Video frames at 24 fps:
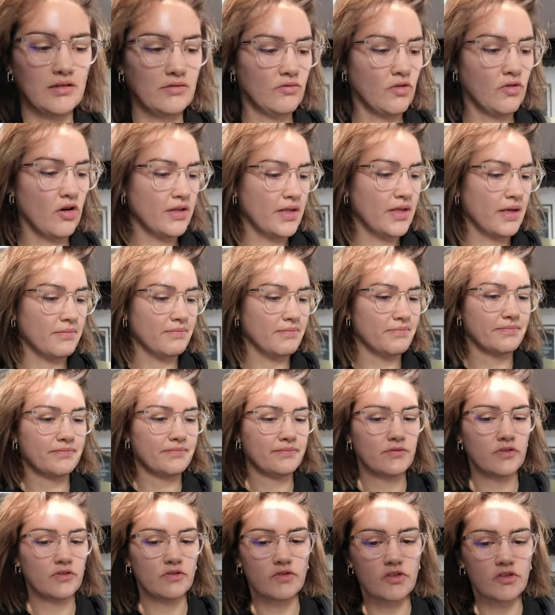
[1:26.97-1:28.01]
Right then,
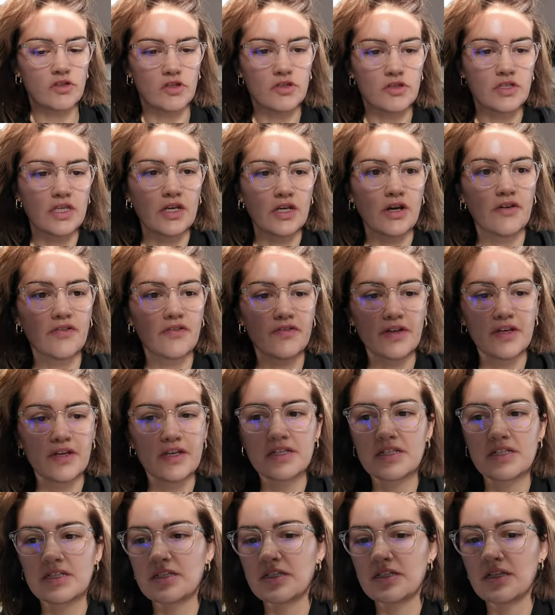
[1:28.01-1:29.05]
just got to the
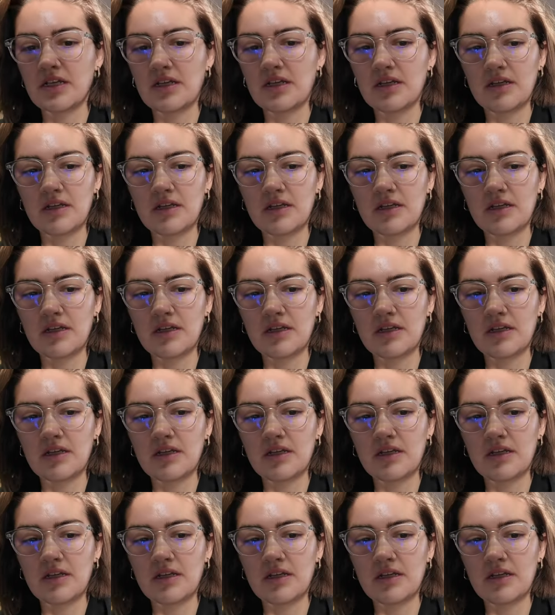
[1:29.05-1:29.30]
office.